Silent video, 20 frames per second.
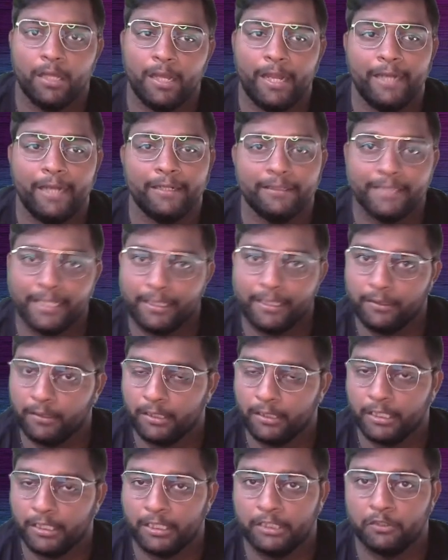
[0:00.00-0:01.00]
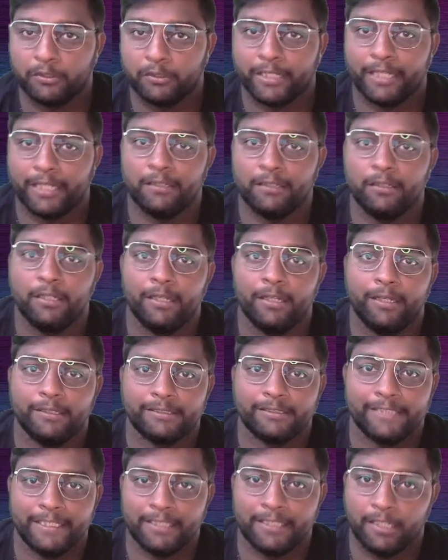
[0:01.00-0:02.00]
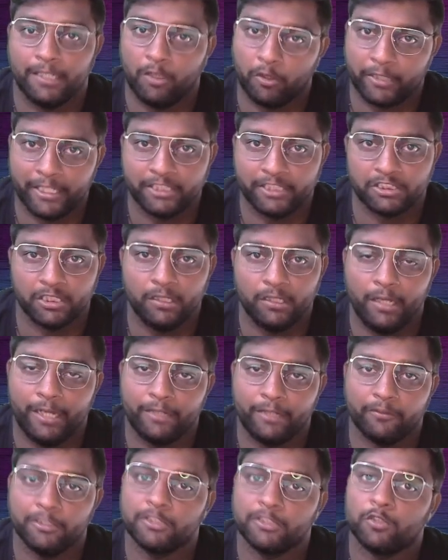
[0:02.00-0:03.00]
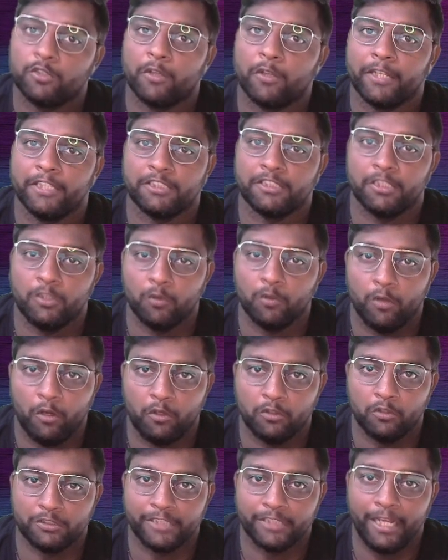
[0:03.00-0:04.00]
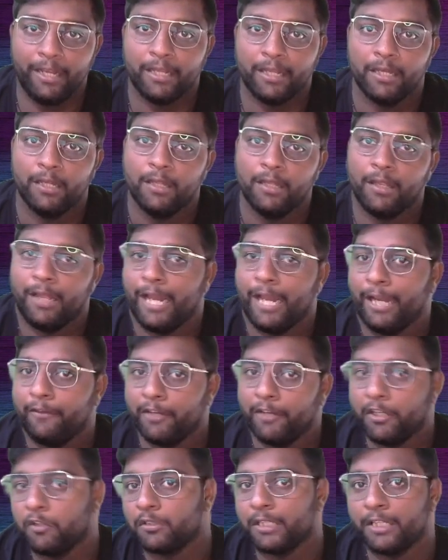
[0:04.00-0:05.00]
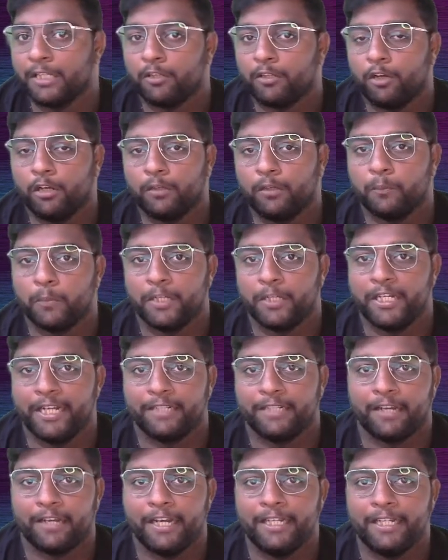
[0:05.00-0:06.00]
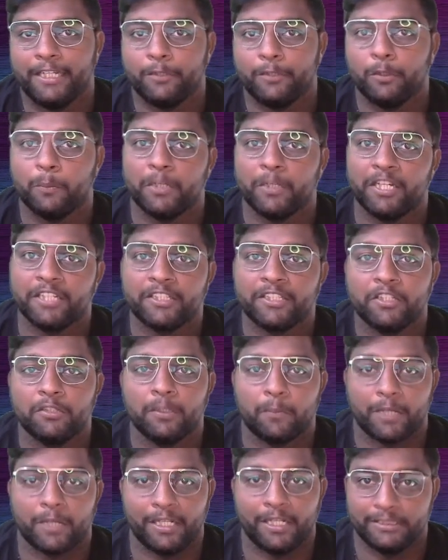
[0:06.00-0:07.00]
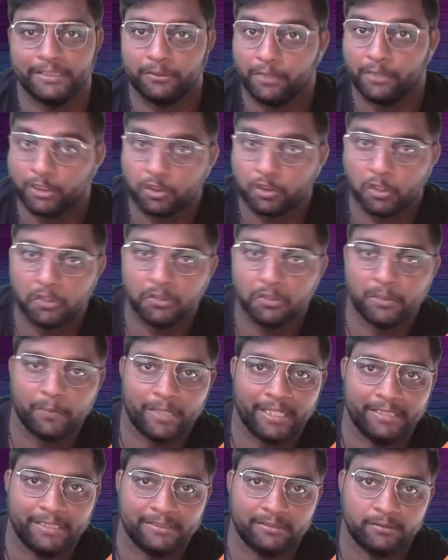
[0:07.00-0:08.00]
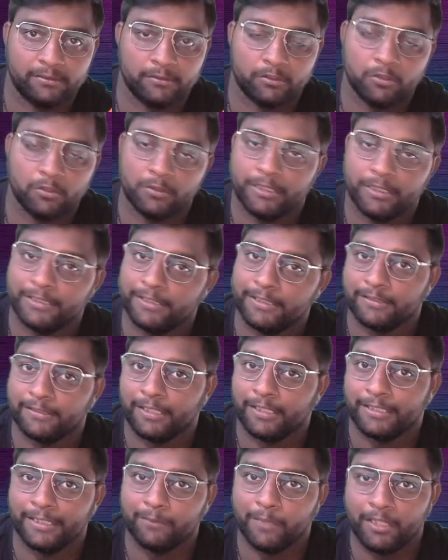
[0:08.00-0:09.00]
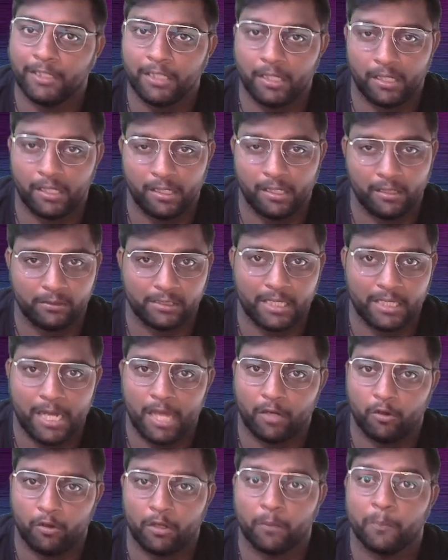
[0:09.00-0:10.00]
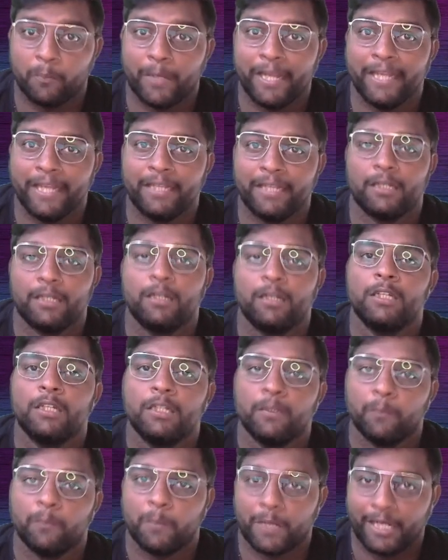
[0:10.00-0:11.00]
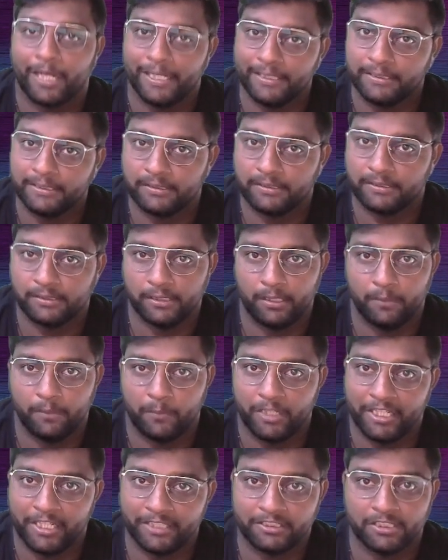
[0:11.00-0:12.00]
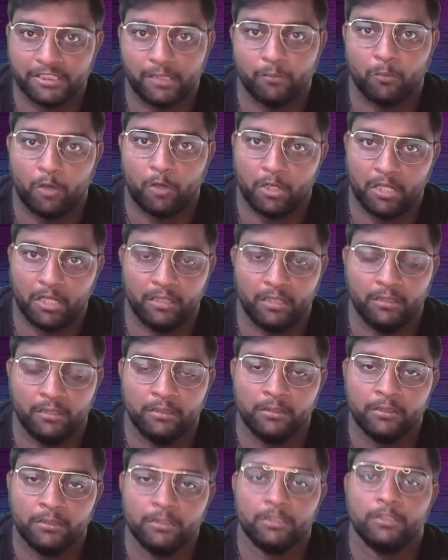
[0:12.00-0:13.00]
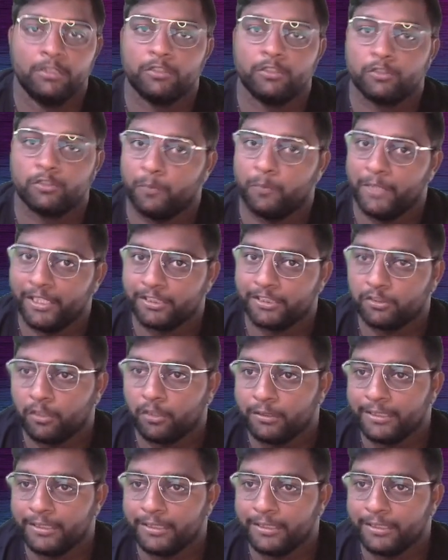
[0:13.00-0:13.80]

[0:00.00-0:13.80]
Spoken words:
and then you can say the location, at which location you want to check, and when you click on predict, right, it will predict you the price, it will show you the price. So this is nothing but a car or bike price prediction model. So based